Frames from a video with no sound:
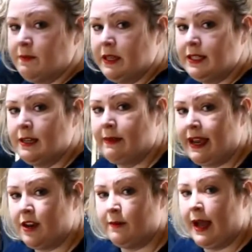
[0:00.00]
built-in
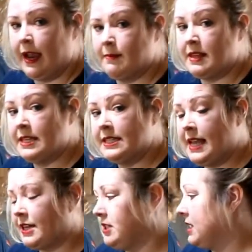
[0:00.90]
back here behind me, this is
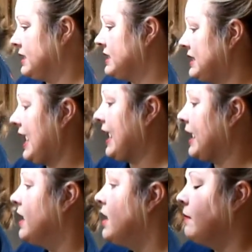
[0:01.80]
actually going to
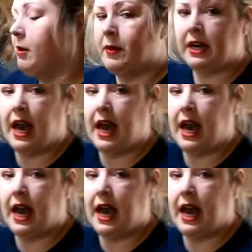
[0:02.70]
stay, but we're going